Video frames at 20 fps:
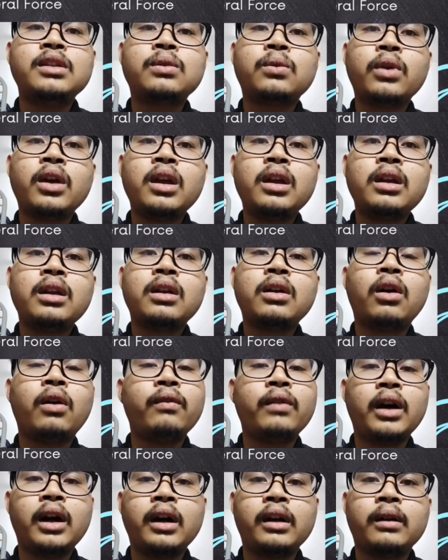square
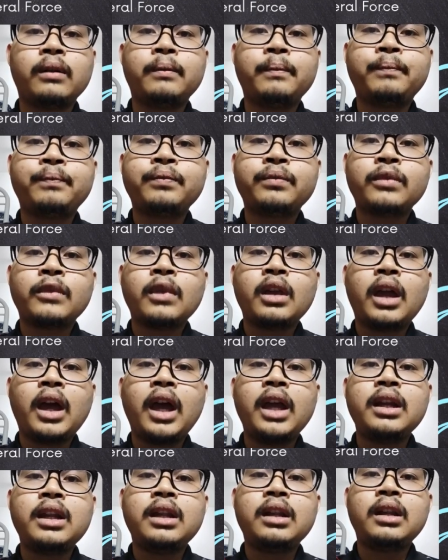over r,
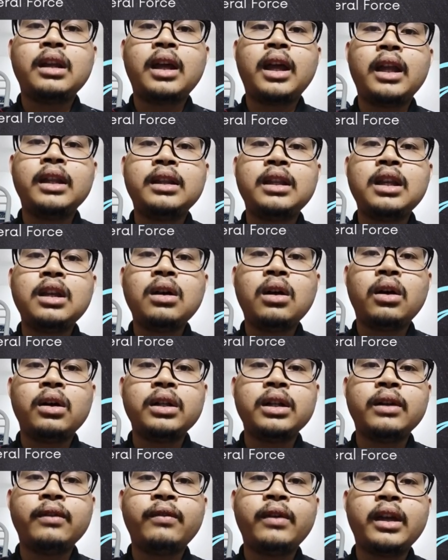acting
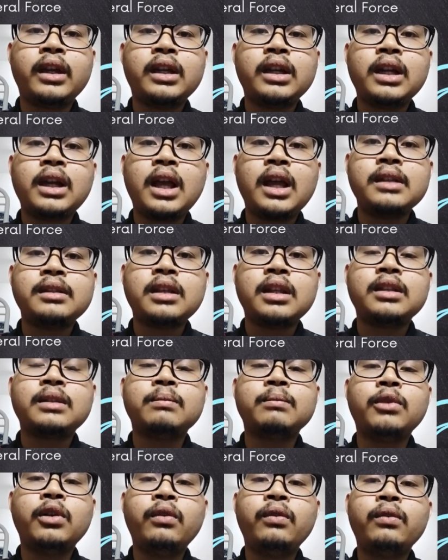on the vehicle as
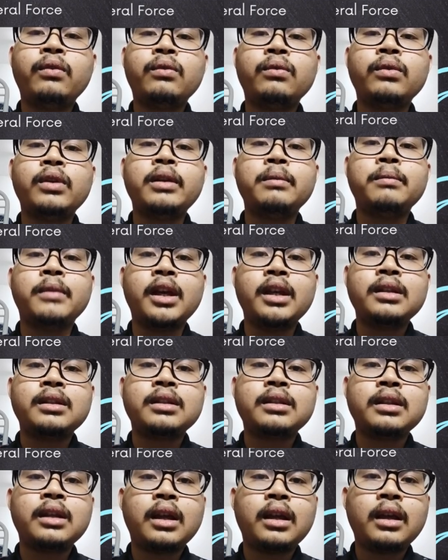it moves with
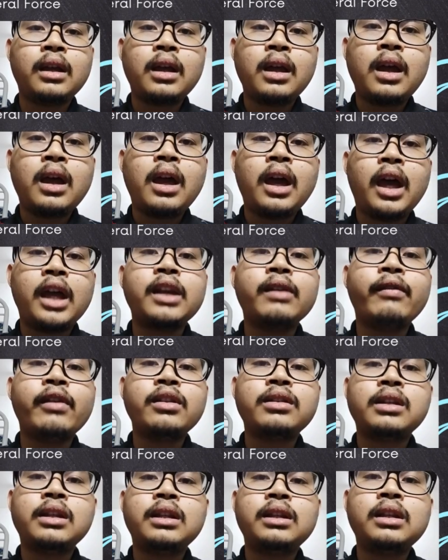mass and the
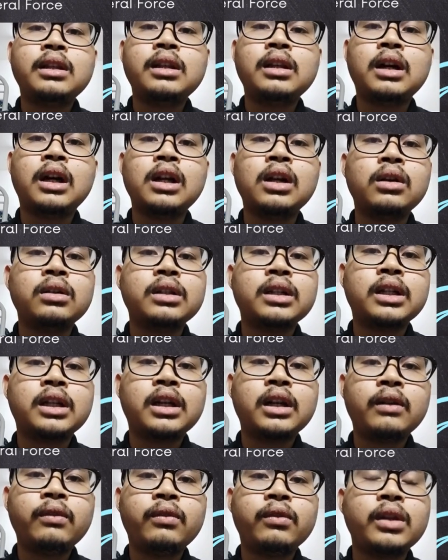velocity along the
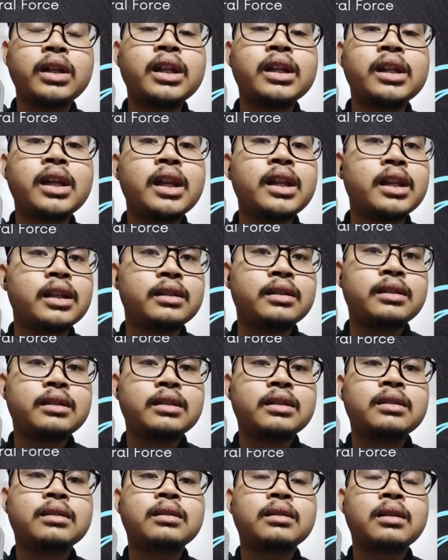curve with the
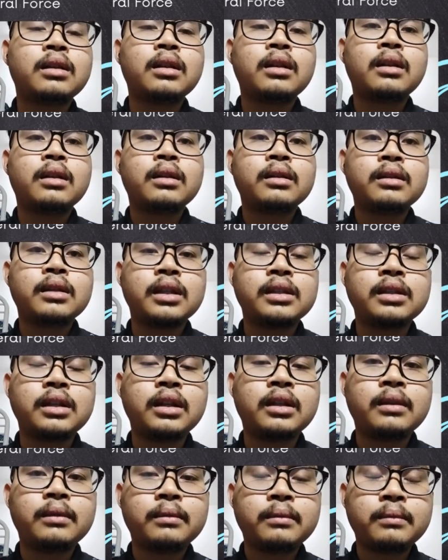radius. That's it.